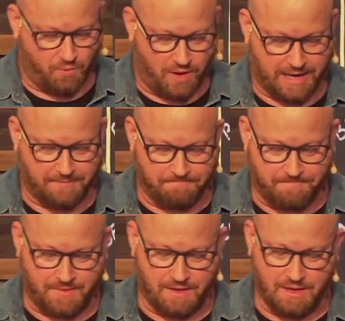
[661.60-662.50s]
way
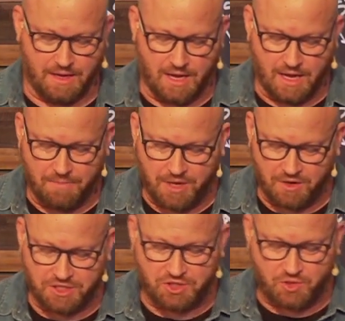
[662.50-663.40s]

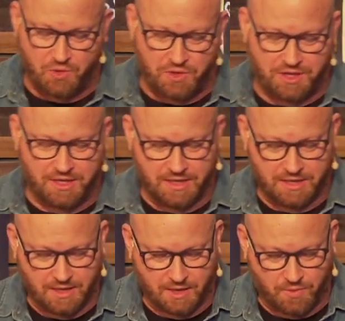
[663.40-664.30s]
because truth
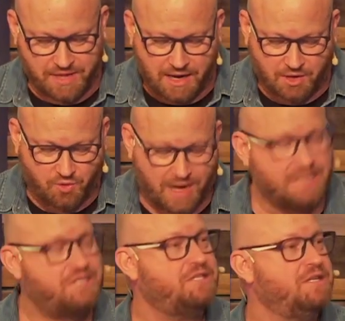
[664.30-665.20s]
without
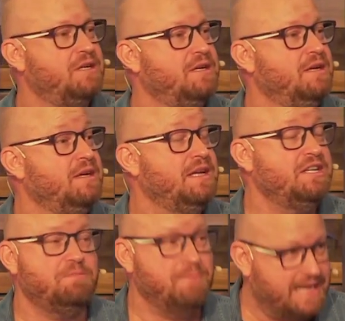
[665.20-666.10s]
grace is
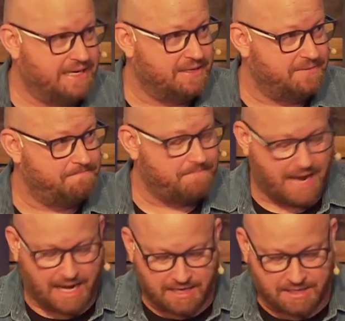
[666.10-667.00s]
mean
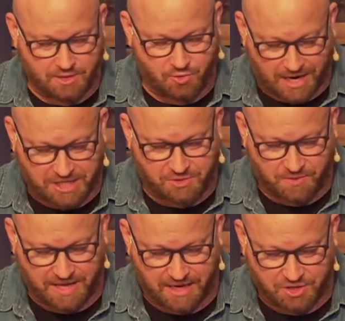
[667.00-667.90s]
and grace
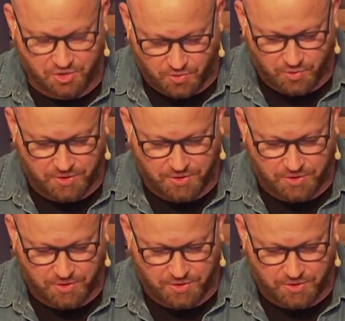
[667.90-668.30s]
without truth